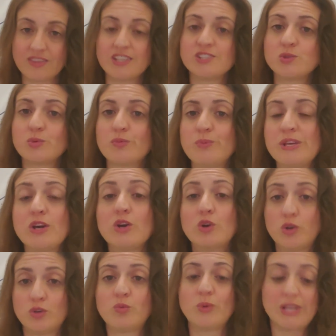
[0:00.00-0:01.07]
This would be a
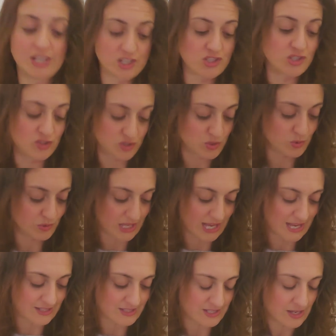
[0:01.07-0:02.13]
good week to do
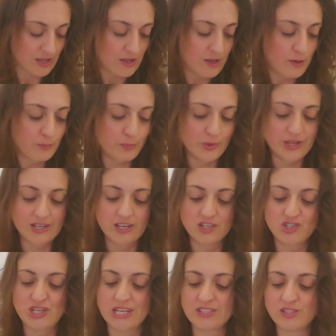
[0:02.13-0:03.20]
that. Bring a
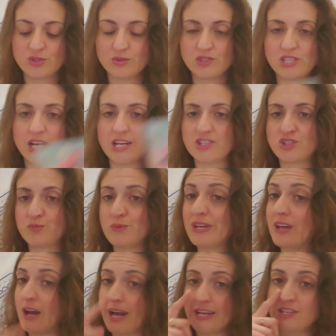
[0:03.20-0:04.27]
gentle touch, be
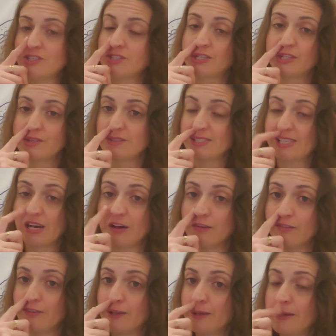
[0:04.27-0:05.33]
kind to
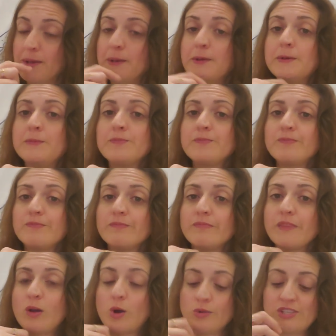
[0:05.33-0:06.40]
yourself
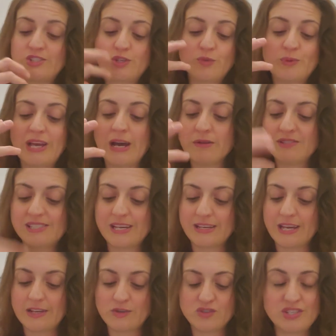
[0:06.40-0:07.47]
or oh, this could be outside
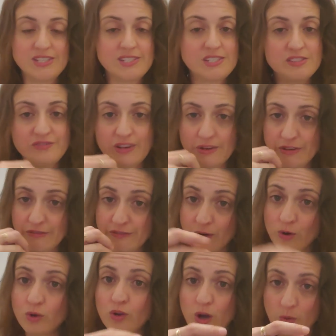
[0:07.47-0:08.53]
energy. This is very
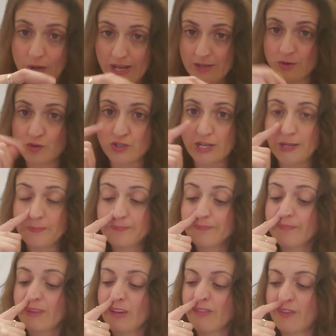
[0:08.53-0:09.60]
Virgo energy.
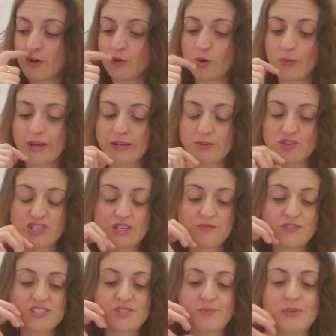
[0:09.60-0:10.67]
Virgo energy
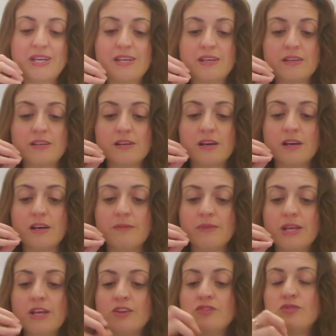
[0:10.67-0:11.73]
of just being um,
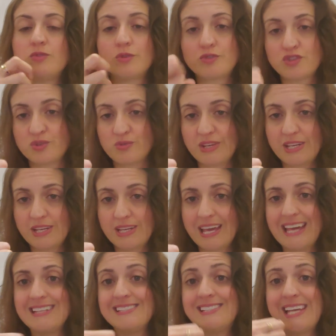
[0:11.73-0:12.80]
nurturing
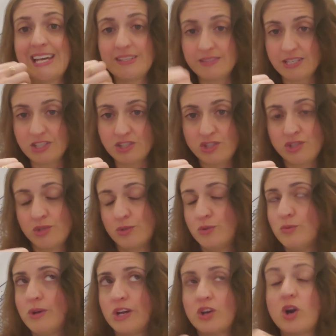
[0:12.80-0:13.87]
and tending
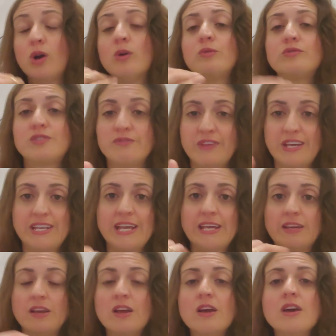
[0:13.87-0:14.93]
to
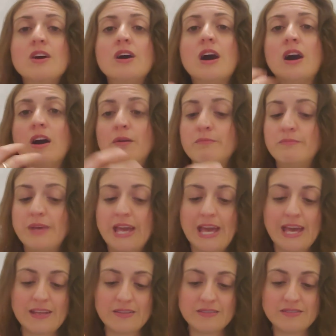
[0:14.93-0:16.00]
cultivating um,
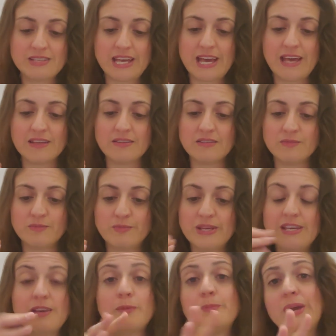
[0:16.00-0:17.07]
and and
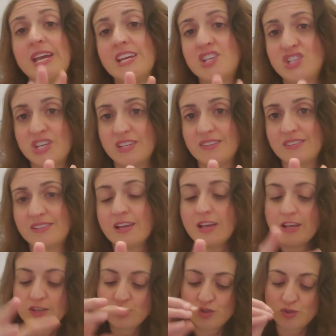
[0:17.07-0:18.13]
being patient.
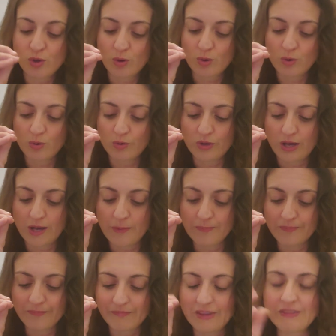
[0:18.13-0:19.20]
So
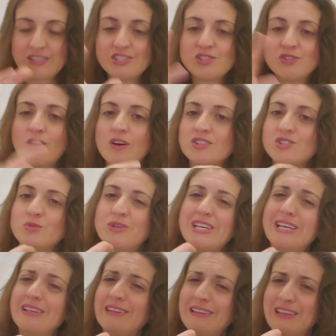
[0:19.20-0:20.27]
um, this is also
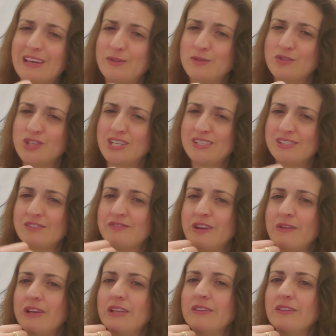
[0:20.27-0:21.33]
healing energy. It's a
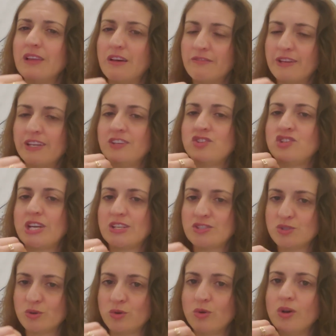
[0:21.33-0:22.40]
very loving,
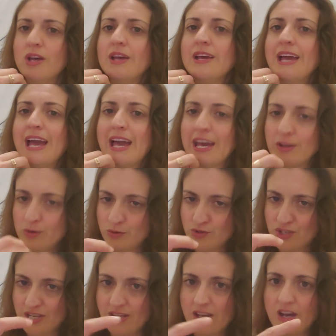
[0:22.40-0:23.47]
gentle
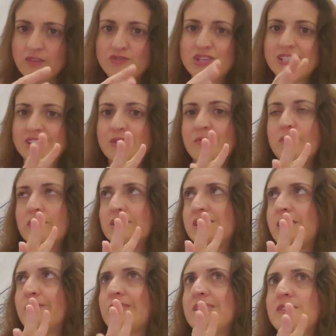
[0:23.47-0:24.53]
energy of just
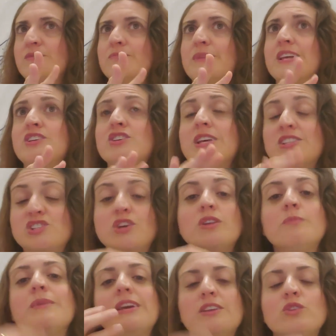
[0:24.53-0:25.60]
something to make. It's going to make.